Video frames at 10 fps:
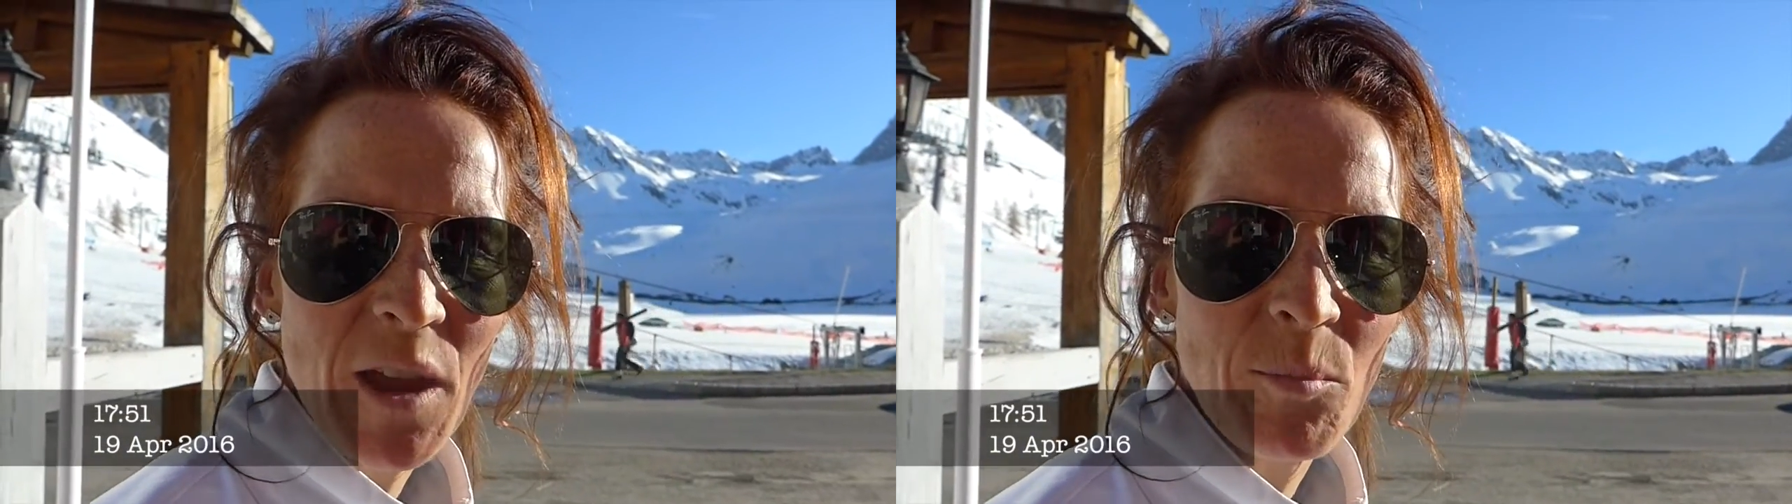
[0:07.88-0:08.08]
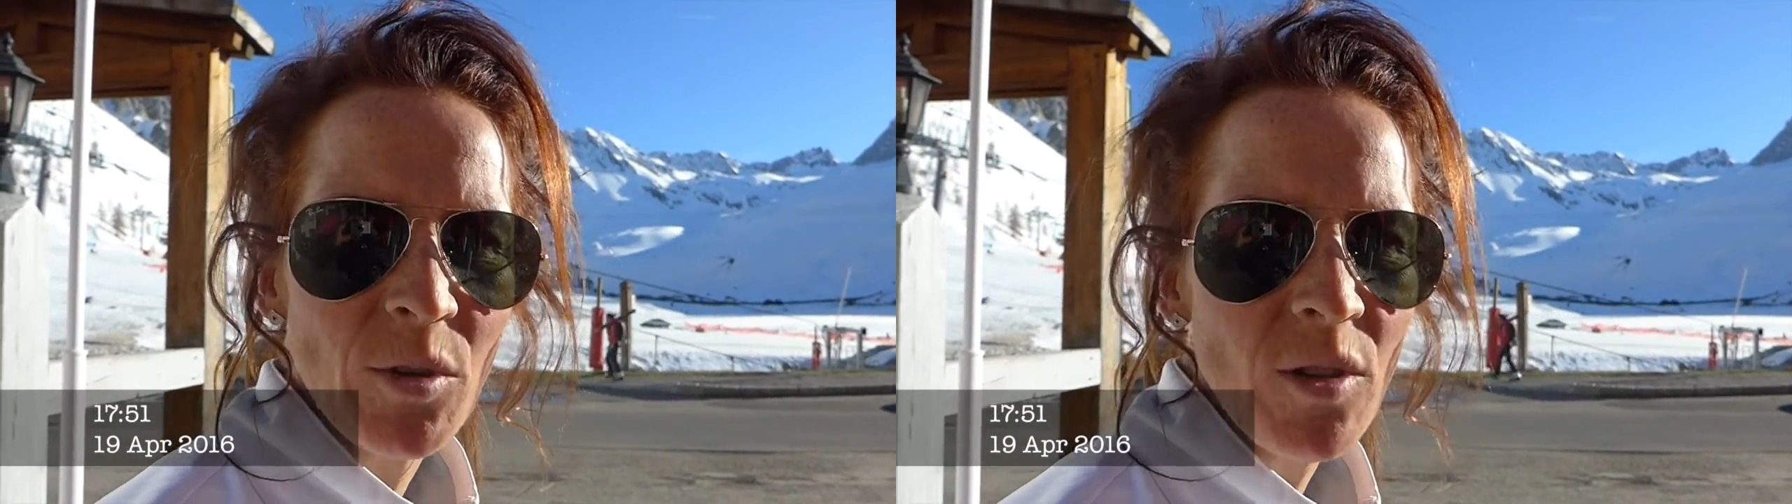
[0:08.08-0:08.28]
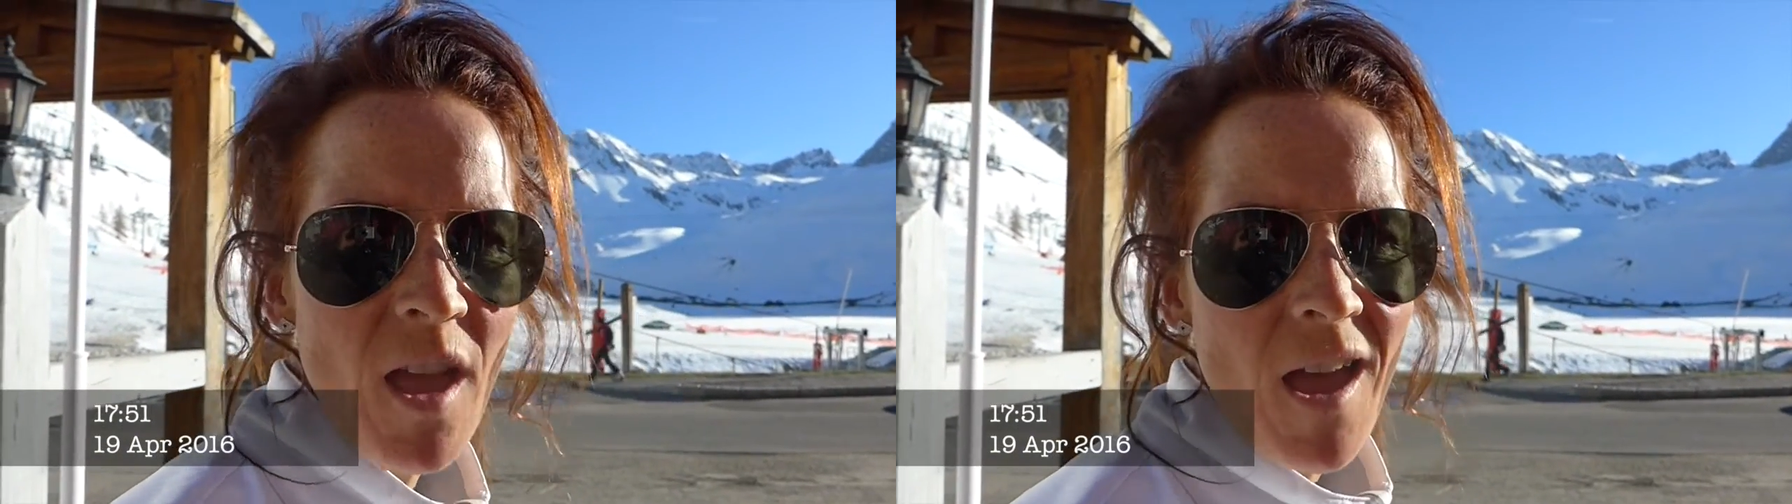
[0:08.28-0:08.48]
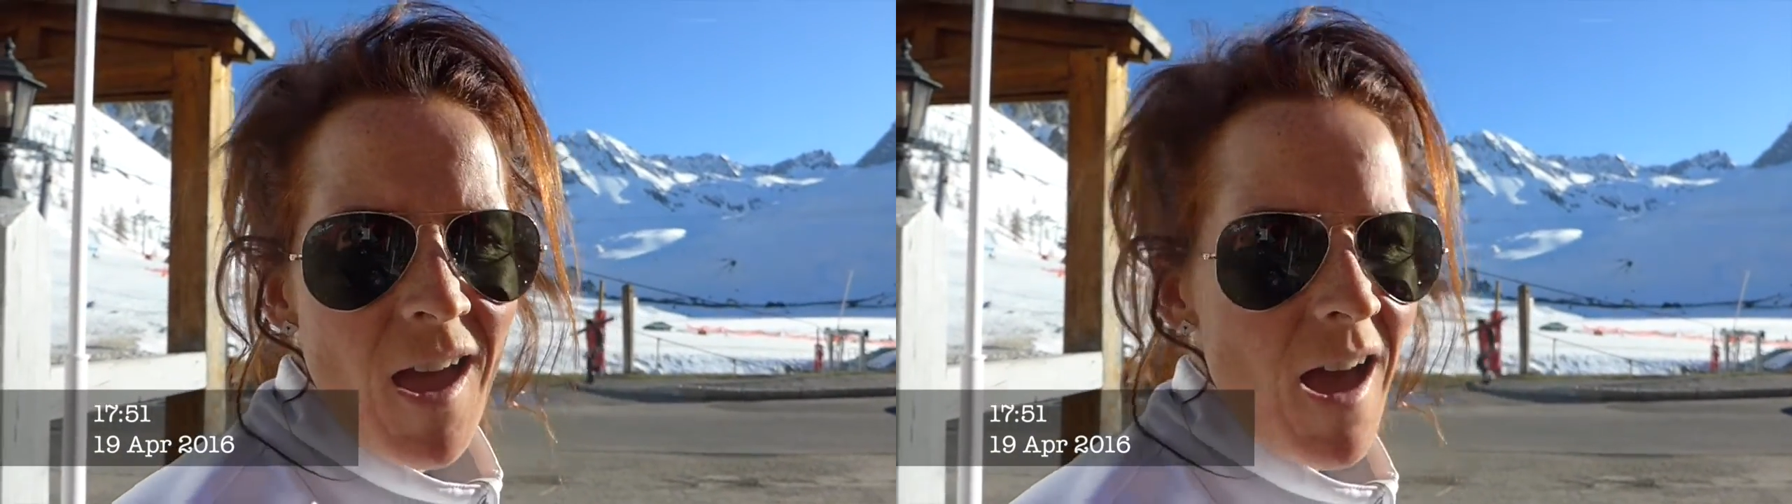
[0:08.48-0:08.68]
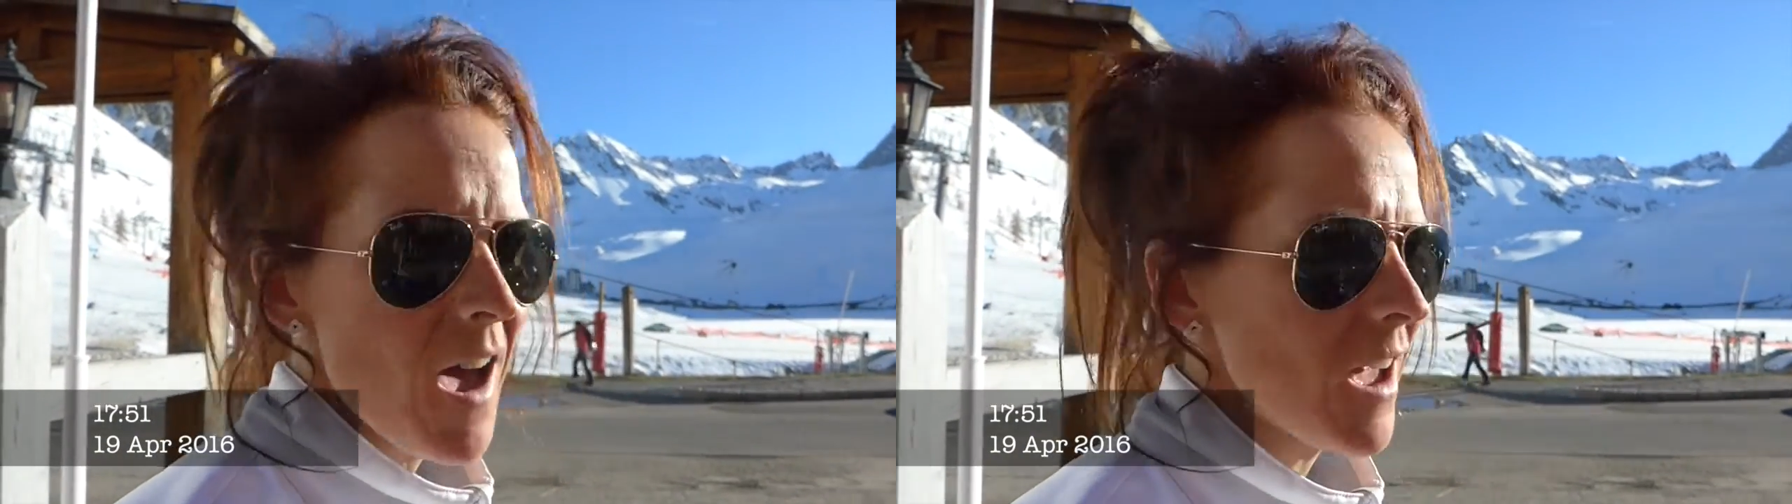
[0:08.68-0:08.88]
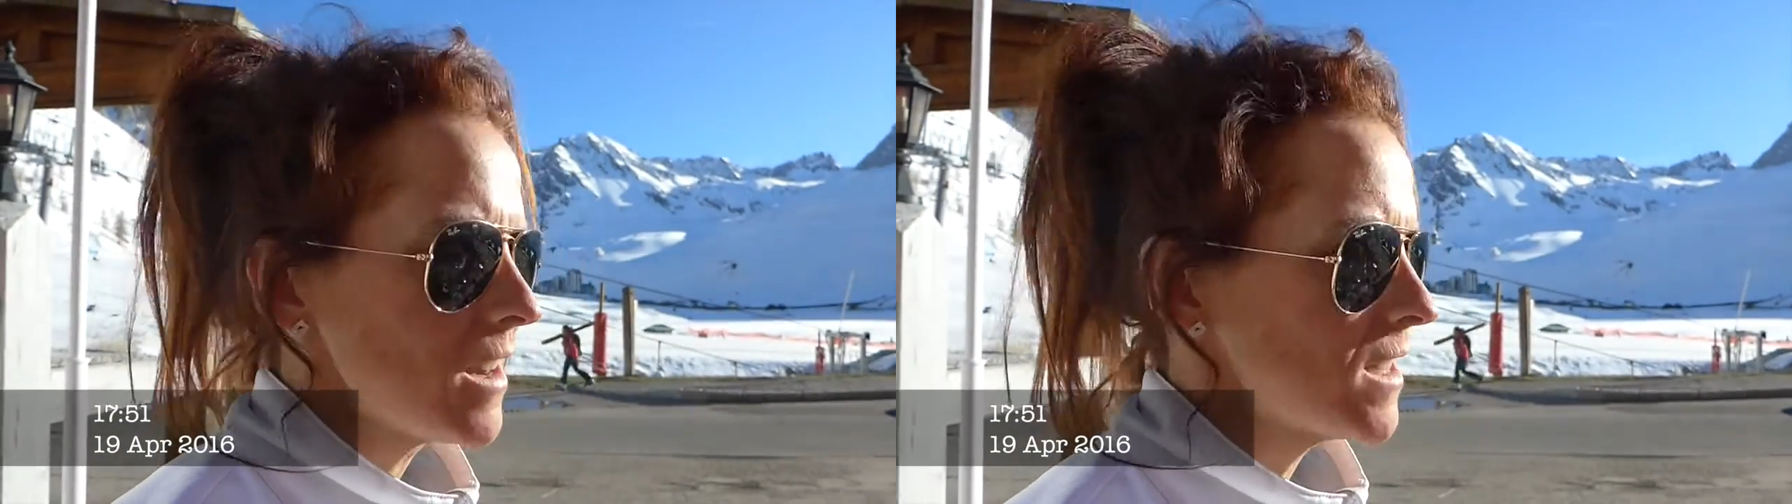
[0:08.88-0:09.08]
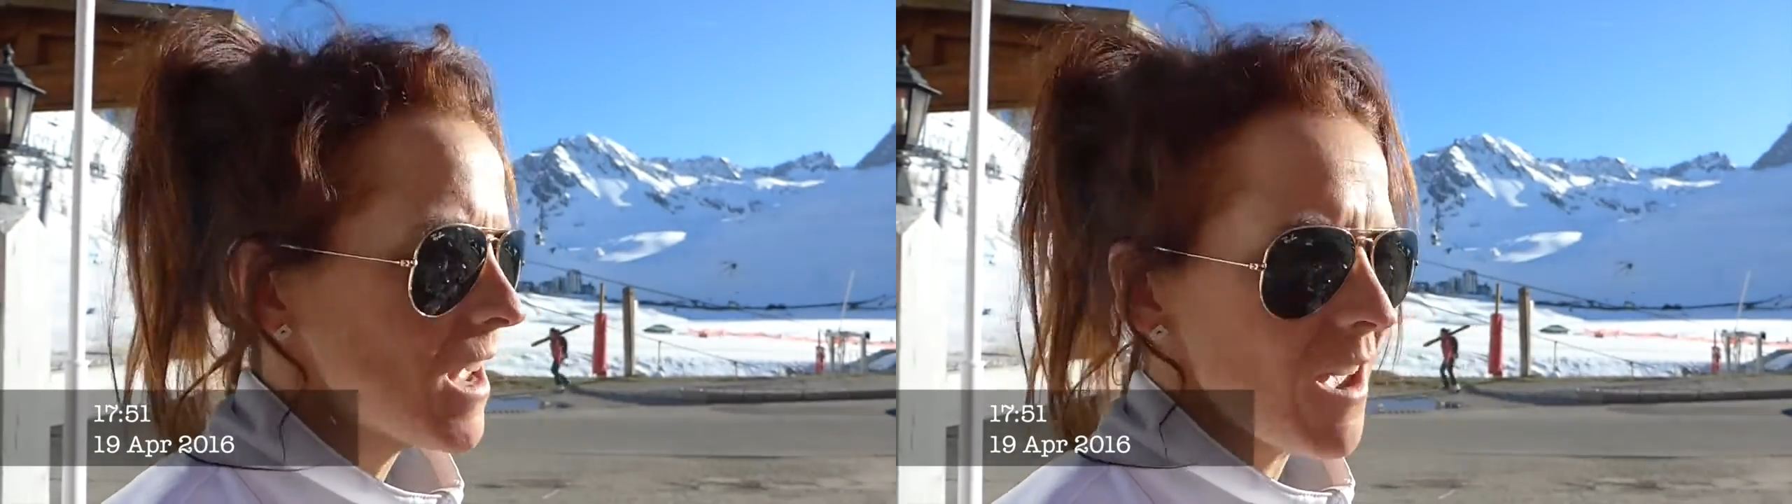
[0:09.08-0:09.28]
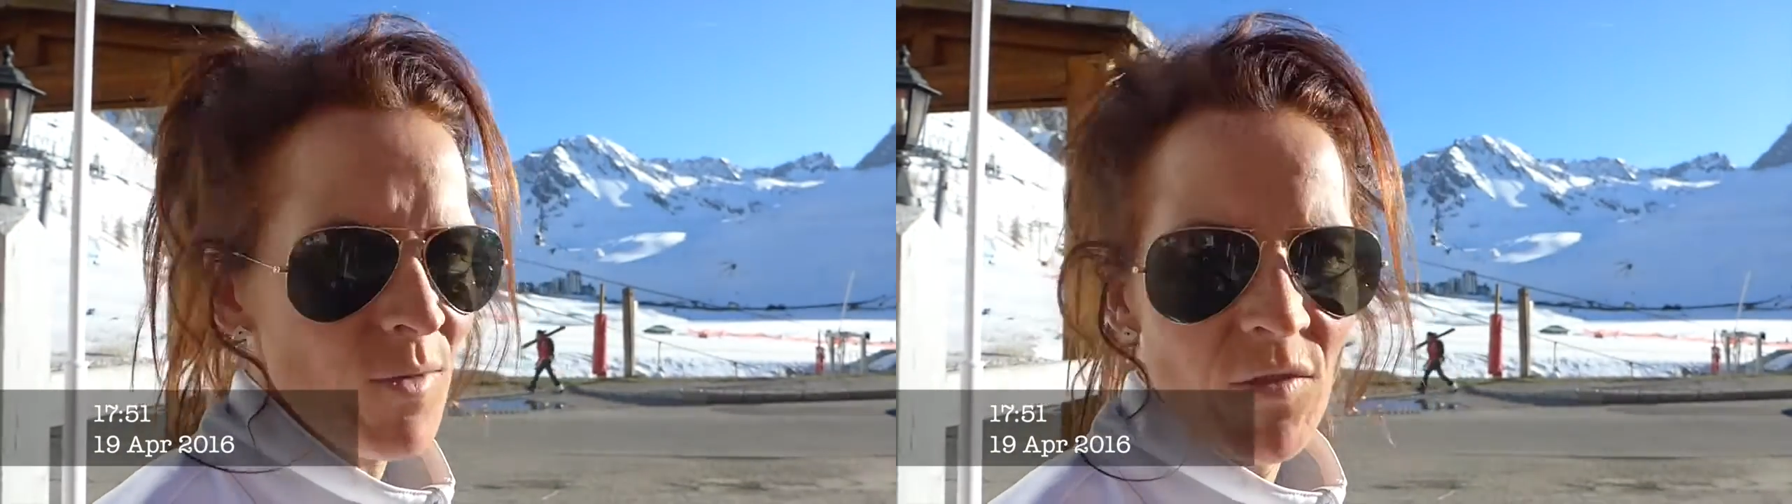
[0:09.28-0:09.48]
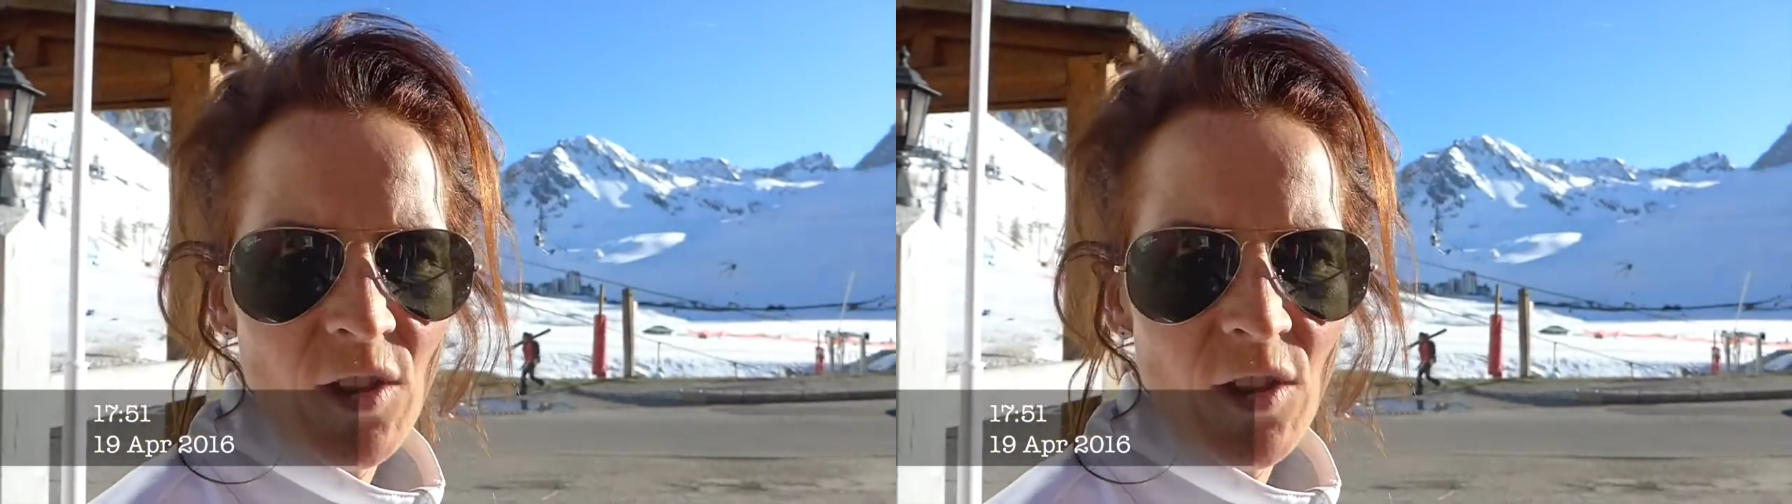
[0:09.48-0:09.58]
of April, and um,